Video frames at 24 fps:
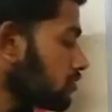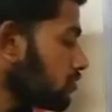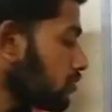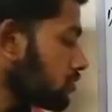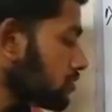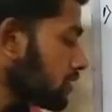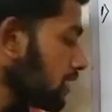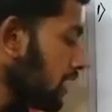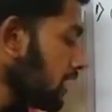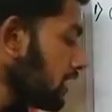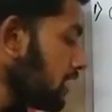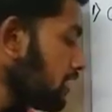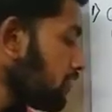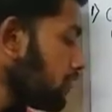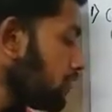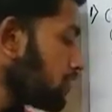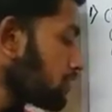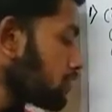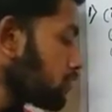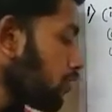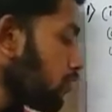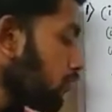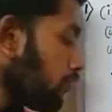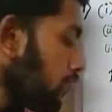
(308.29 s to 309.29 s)
So sine
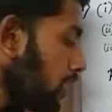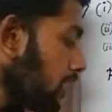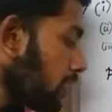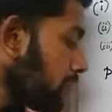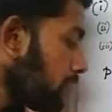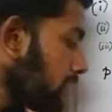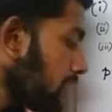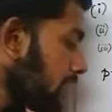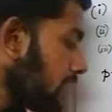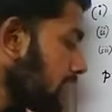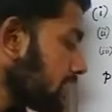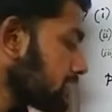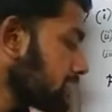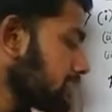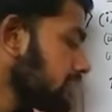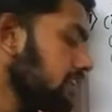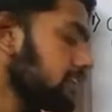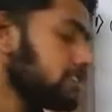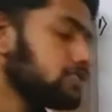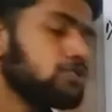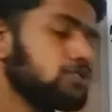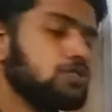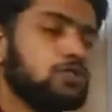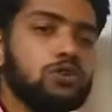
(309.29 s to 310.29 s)
inverse of 1 by x
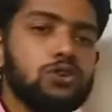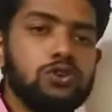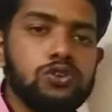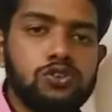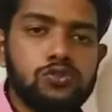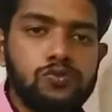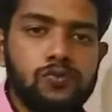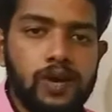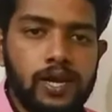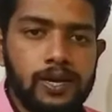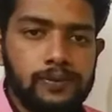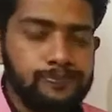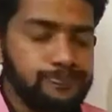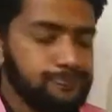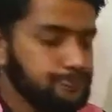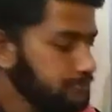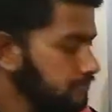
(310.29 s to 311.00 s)
is equal to y.